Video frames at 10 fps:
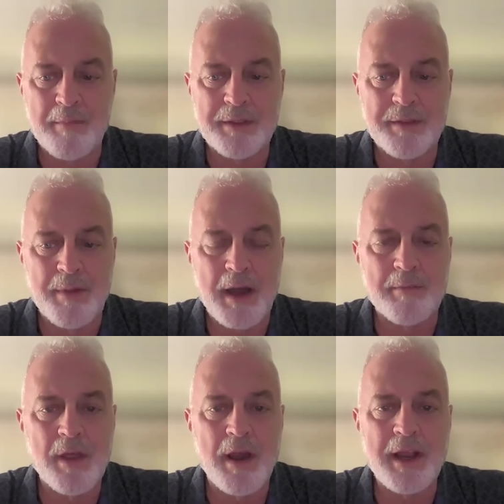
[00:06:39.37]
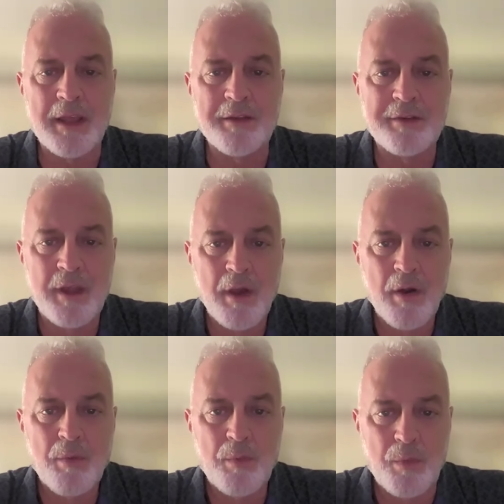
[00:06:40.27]
But the bottom line is,
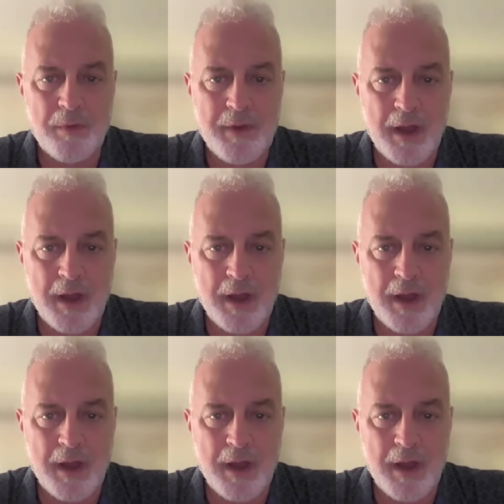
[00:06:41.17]
we've